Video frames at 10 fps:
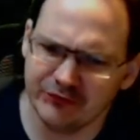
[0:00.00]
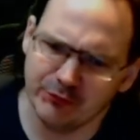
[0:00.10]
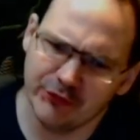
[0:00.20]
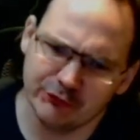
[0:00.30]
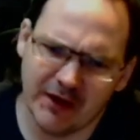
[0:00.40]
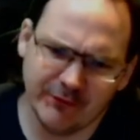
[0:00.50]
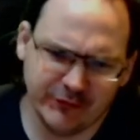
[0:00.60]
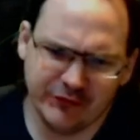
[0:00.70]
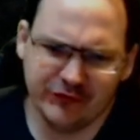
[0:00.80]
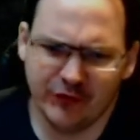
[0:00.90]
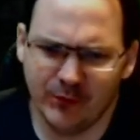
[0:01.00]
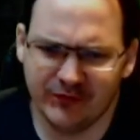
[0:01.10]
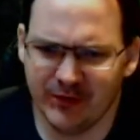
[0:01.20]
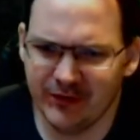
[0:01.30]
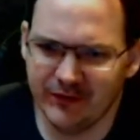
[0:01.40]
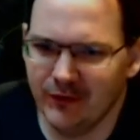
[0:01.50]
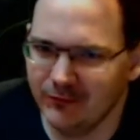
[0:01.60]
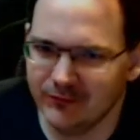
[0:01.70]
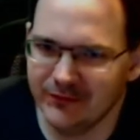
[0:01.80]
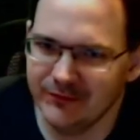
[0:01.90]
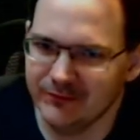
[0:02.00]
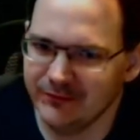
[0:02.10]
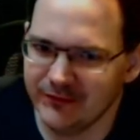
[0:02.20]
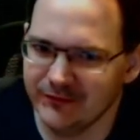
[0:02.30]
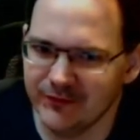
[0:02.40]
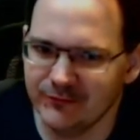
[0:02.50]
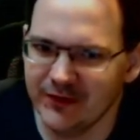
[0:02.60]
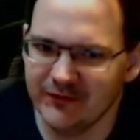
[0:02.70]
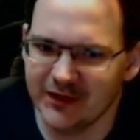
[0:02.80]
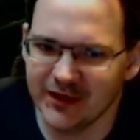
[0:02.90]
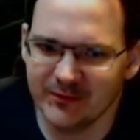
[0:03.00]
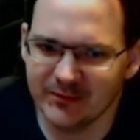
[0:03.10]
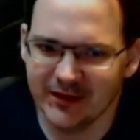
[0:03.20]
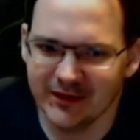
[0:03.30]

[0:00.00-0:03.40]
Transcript: Most Rivals is so much better. They're fun racing games, man.